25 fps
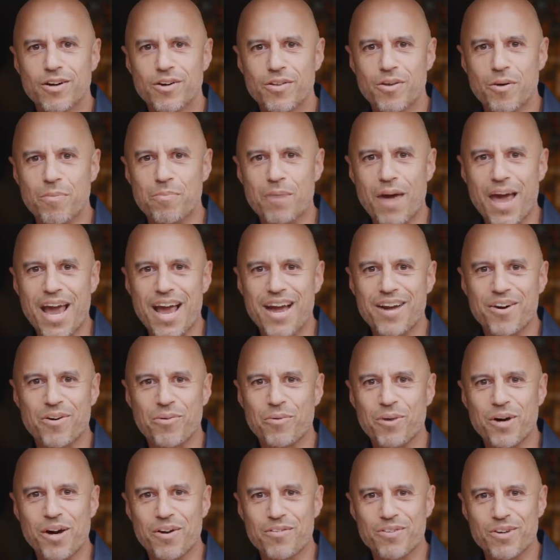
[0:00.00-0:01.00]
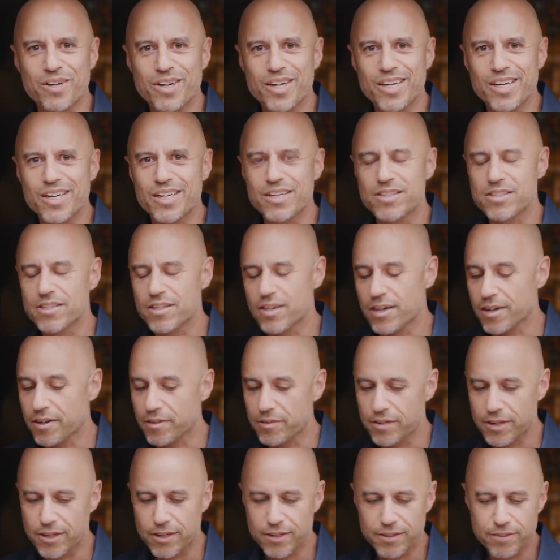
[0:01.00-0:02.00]
their pain or whatever it is, you
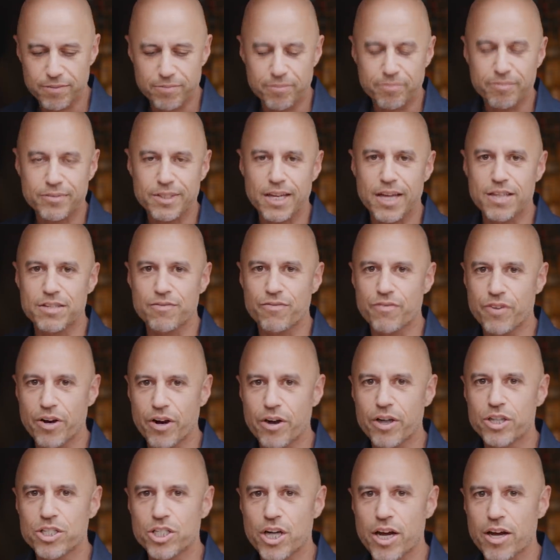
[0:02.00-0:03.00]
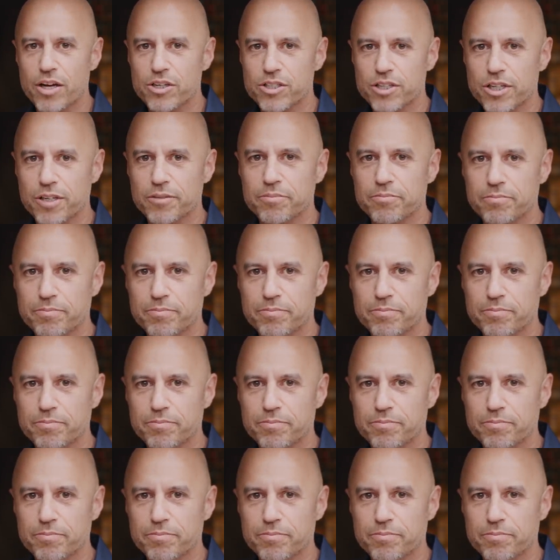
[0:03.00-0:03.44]
know. It's very challenging.